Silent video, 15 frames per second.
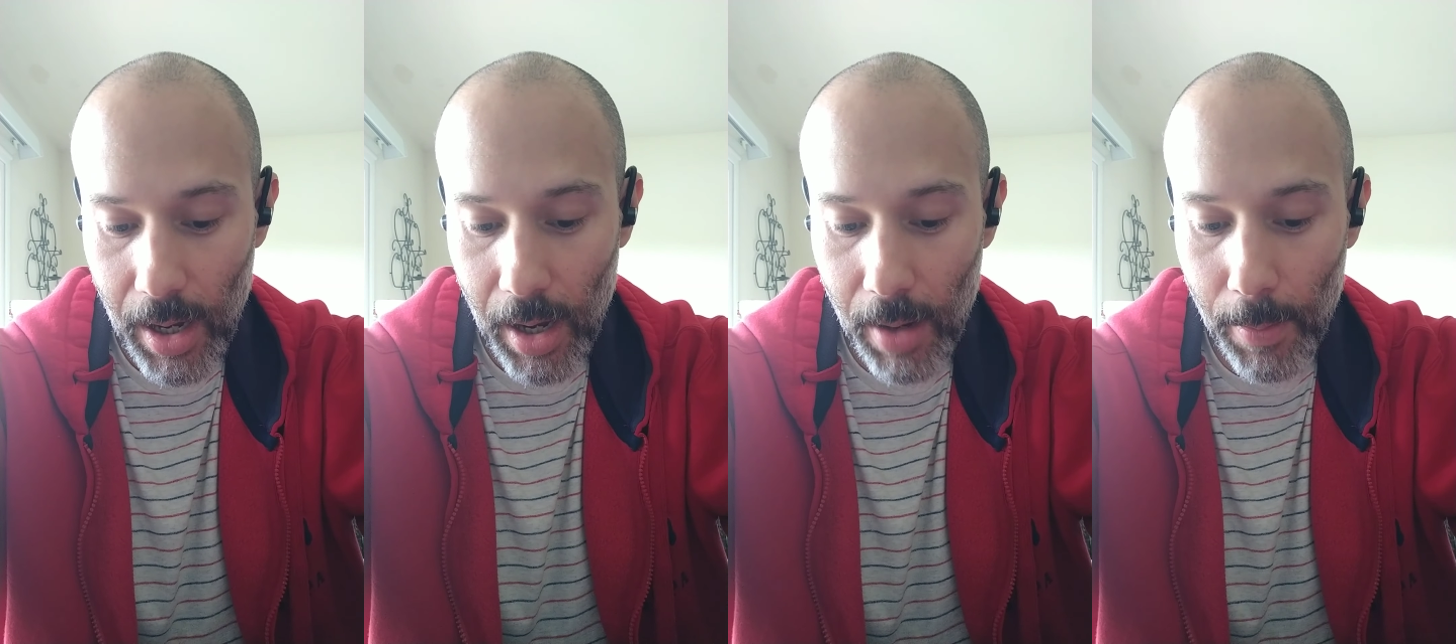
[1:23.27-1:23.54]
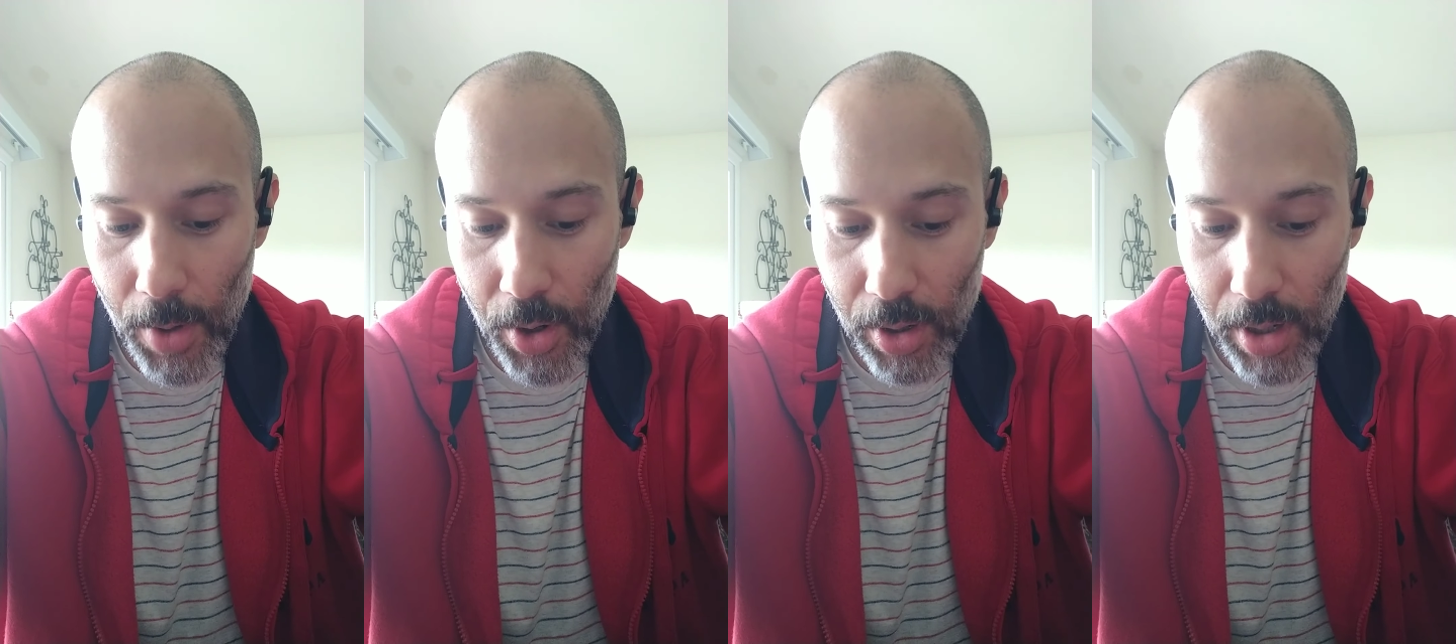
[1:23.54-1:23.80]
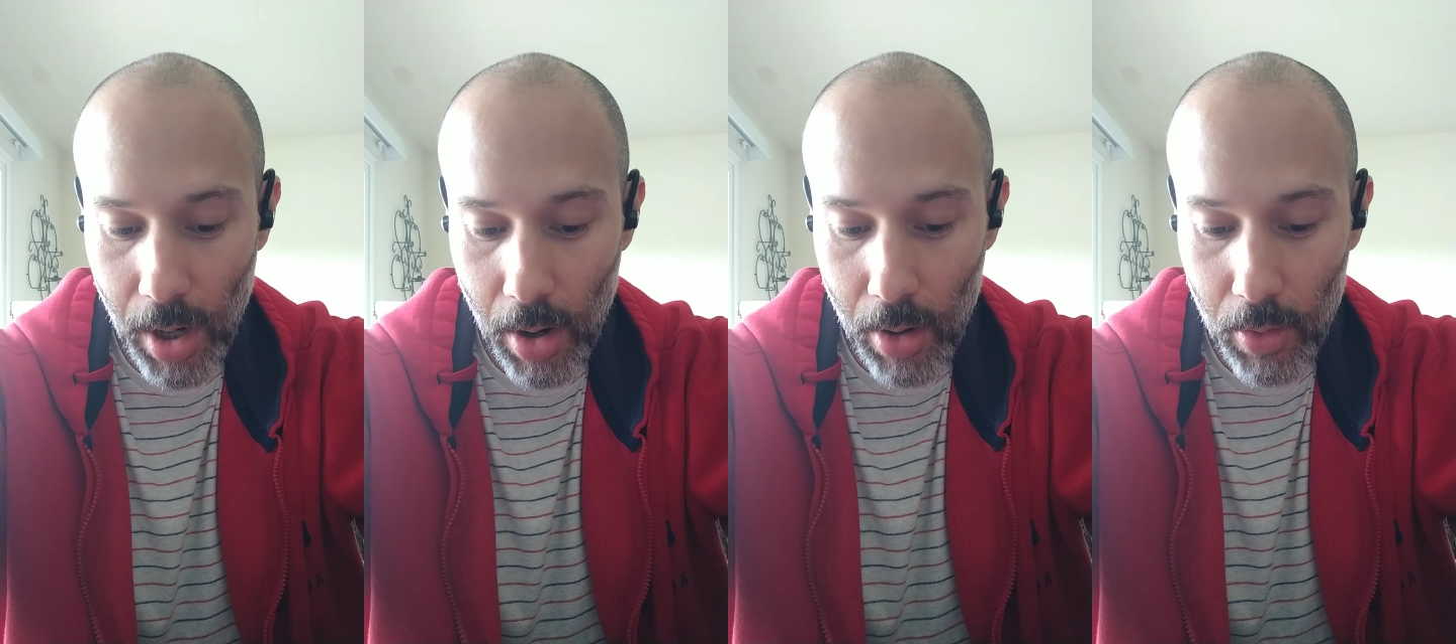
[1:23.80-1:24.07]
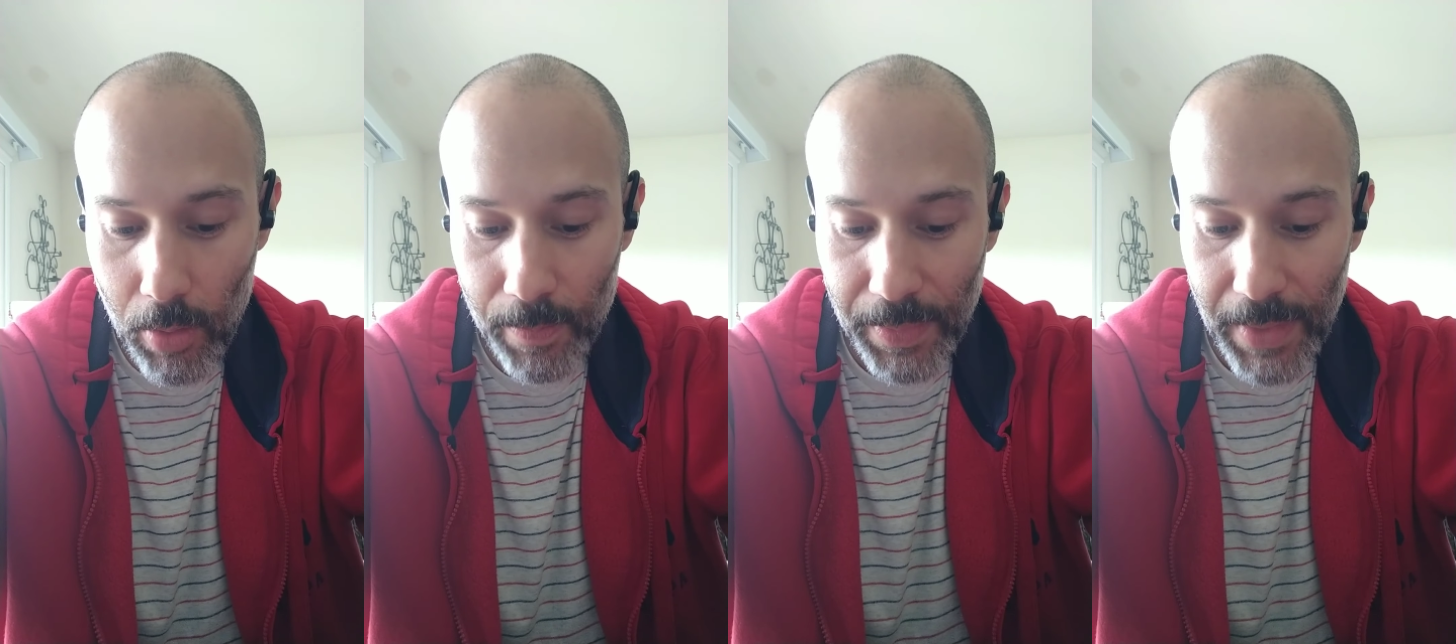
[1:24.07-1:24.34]

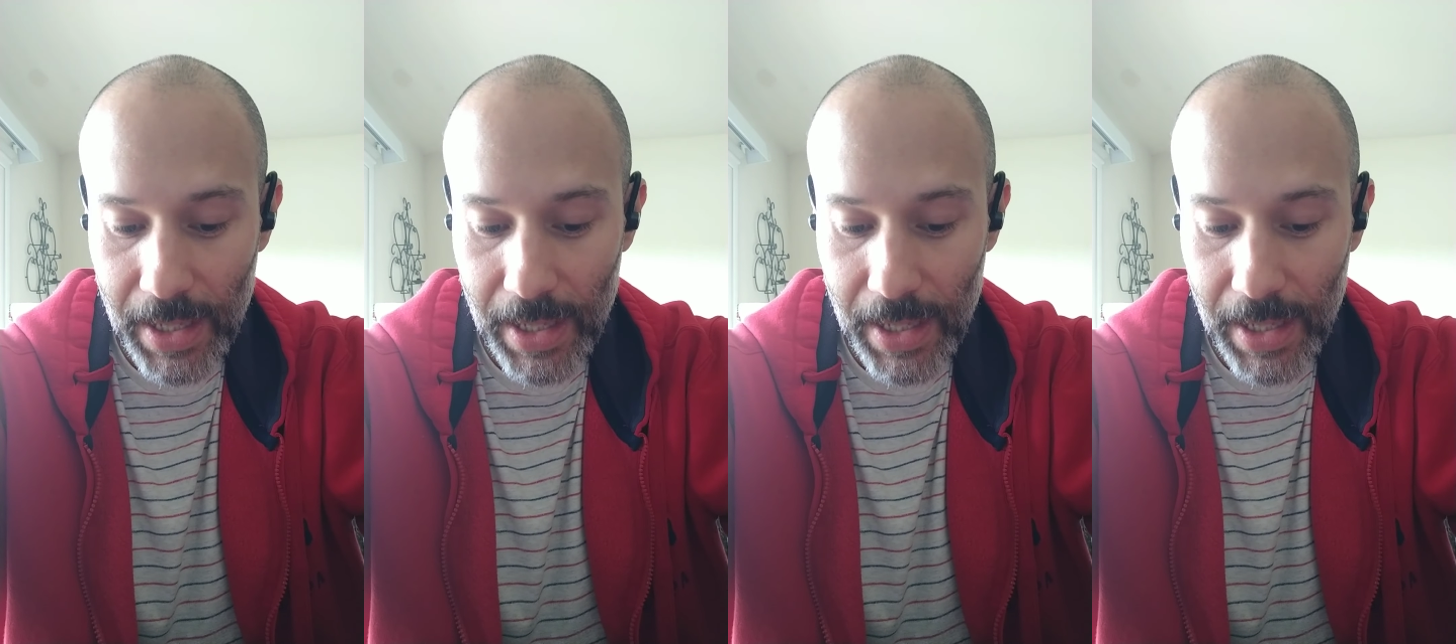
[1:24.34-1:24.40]
Amerco,